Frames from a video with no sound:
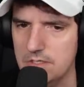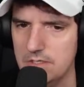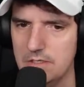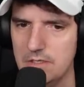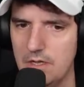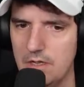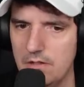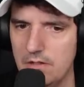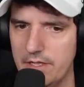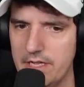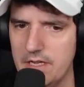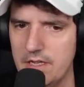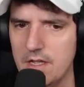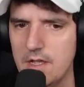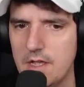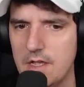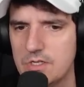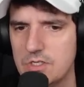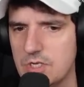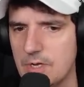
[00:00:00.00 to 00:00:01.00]
Like,
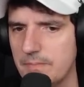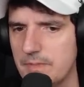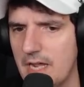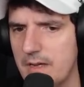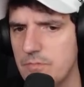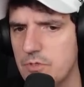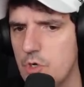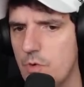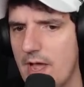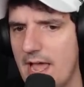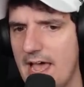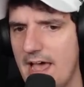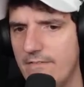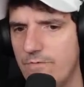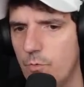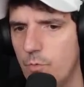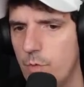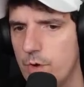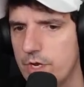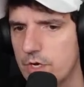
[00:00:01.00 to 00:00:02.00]
sometimes you have
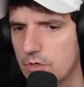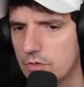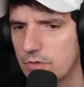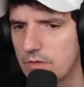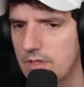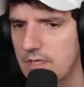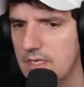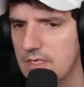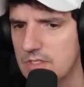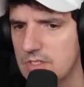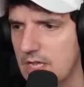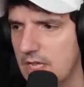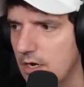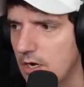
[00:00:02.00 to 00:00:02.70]
weird things that